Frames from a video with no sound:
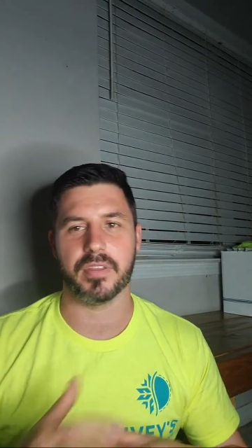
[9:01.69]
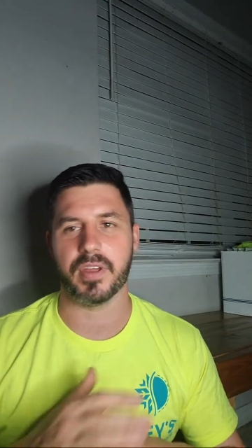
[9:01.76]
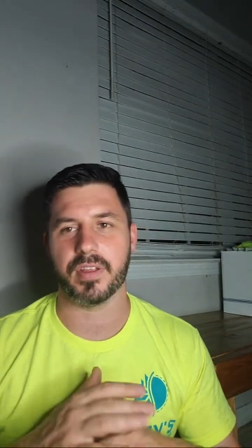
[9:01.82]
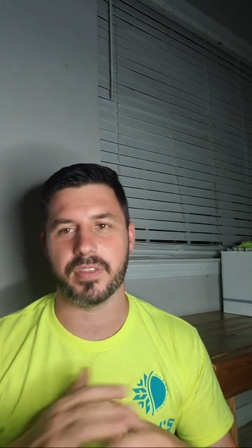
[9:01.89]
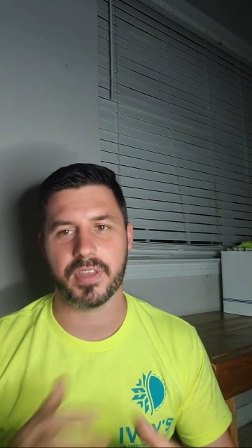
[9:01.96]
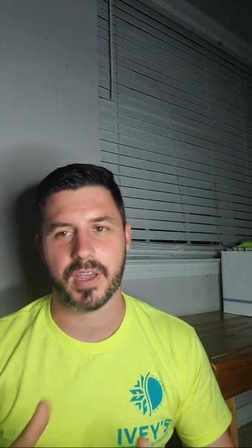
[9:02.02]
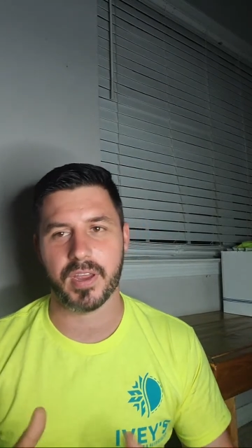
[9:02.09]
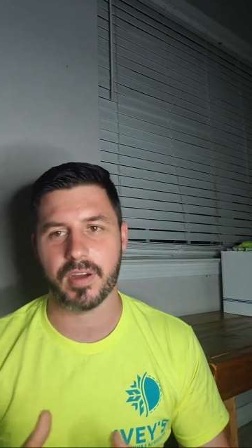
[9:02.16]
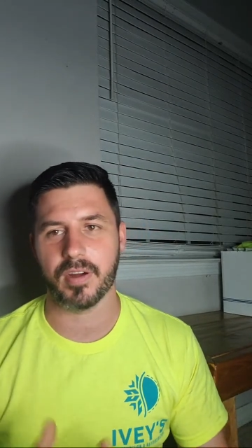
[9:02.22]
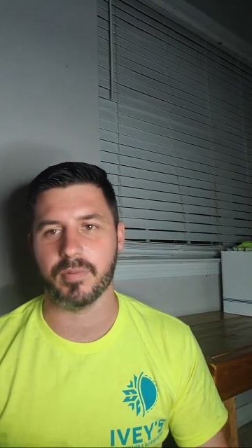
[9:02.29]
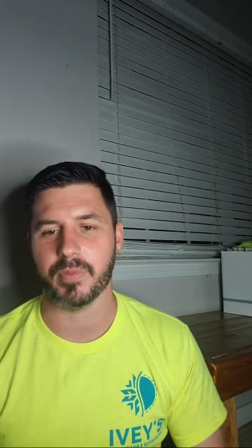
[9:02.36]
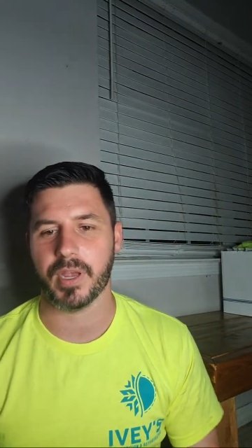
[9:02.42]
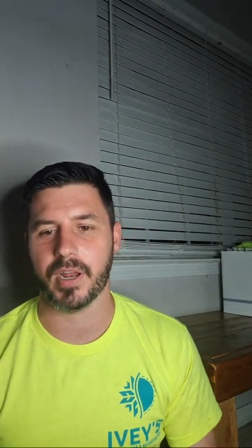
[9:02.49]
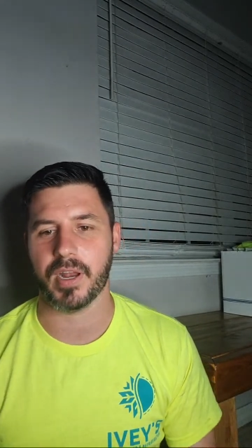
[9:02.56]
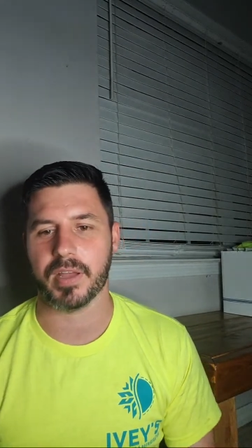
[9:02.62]
They're there,
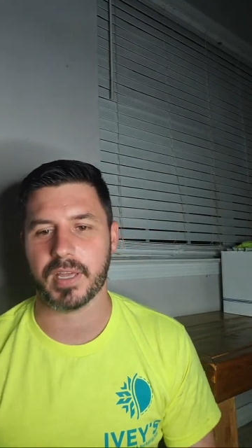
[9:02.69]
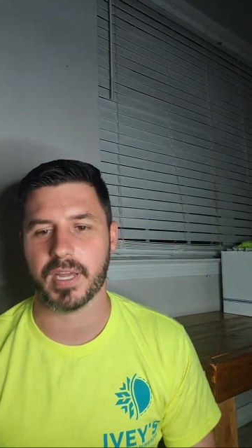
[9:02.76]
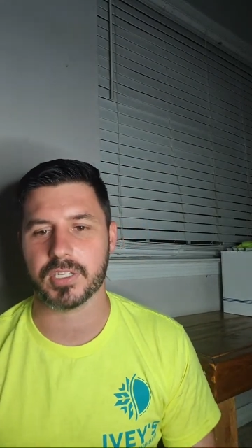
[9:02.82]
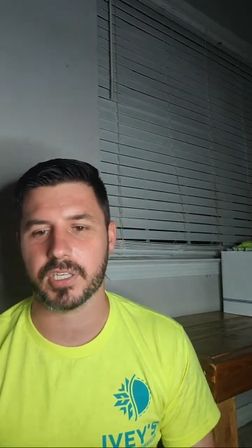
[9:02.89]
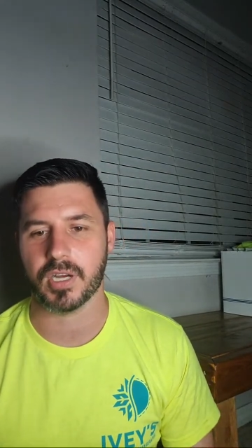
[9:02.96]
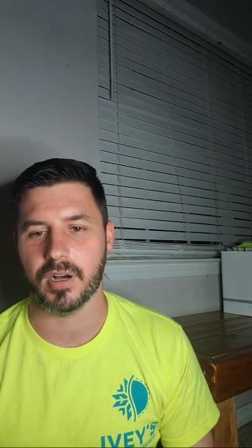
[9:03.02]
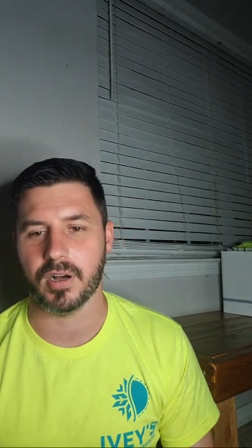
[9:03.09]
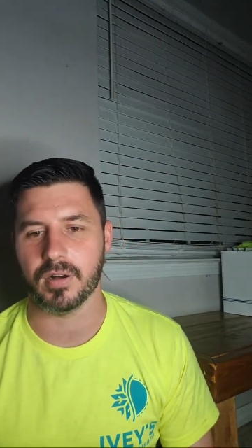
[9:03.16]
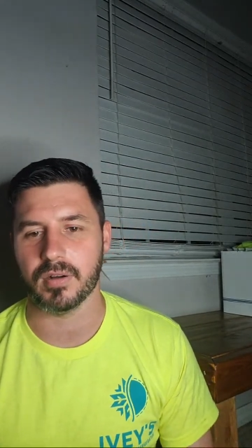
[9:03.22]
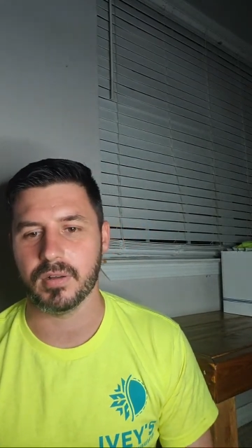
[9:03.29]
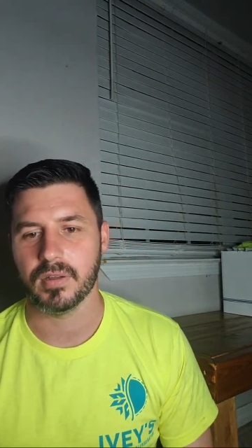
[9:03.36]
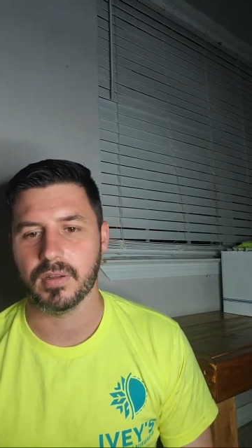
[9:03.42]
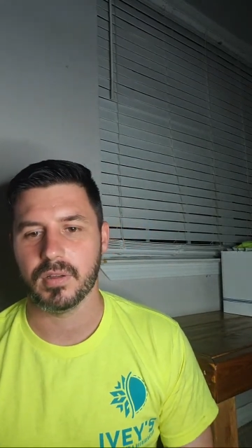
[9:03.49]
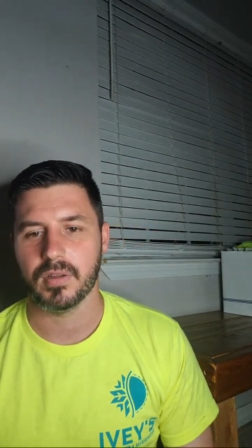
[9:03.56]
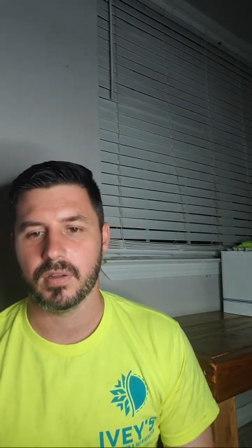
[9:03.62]
man. I got y'all.
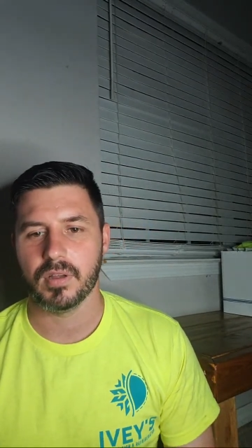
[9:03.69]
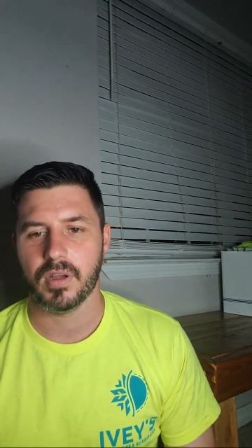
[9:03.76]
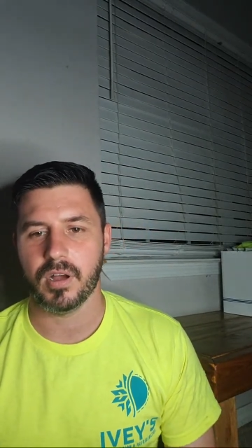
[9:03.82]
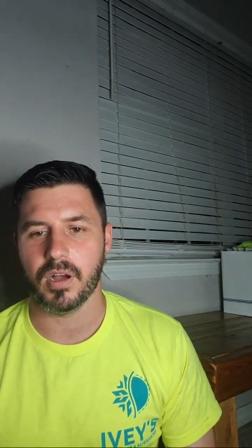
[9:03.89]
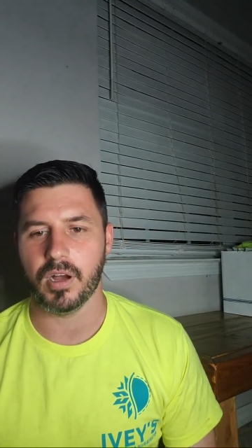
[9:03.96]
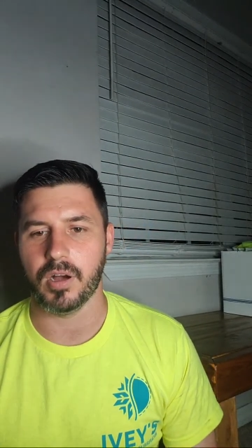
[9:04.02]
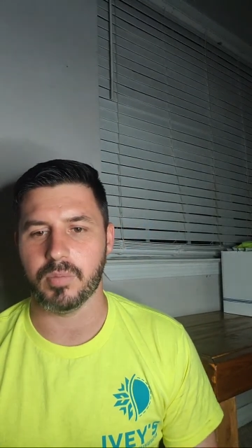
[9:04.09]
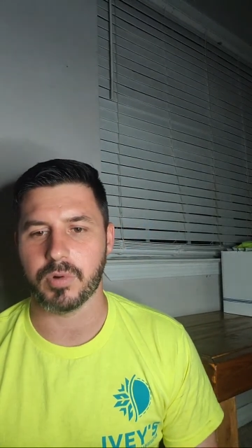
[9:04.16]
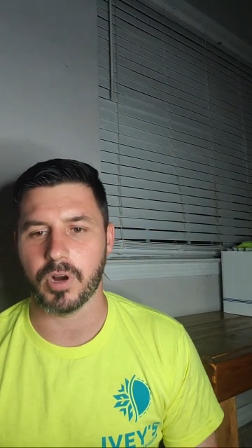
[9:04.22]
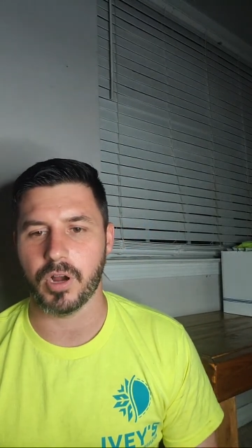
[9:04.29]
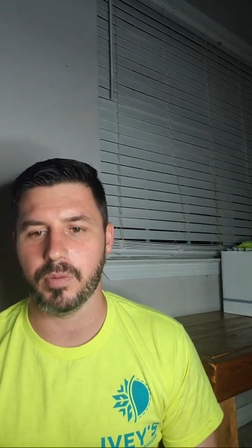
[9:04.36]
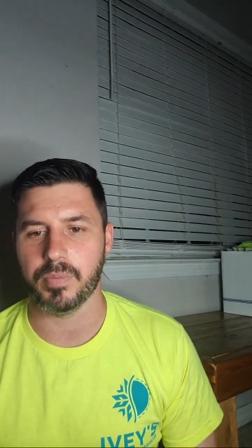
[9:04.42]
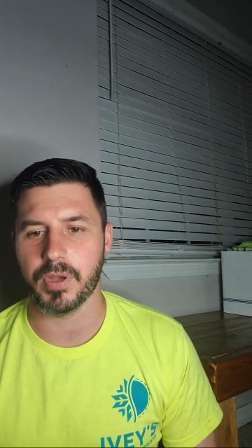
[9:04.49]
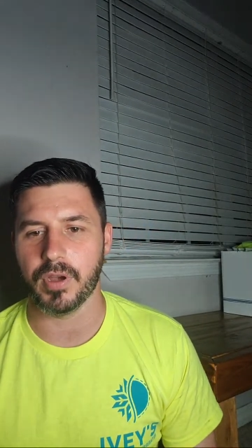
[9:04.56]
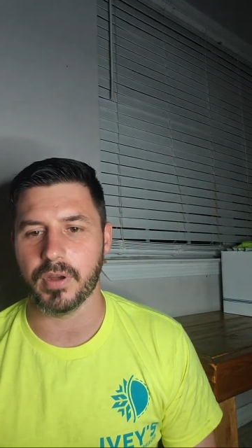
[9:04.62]

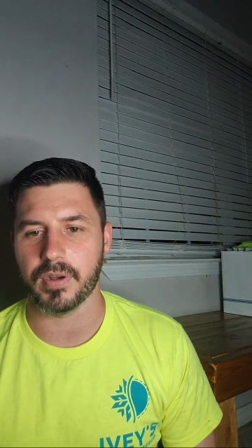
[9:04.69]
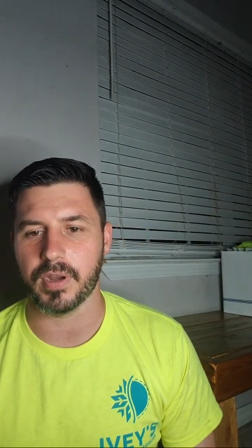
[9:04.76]
Bro, building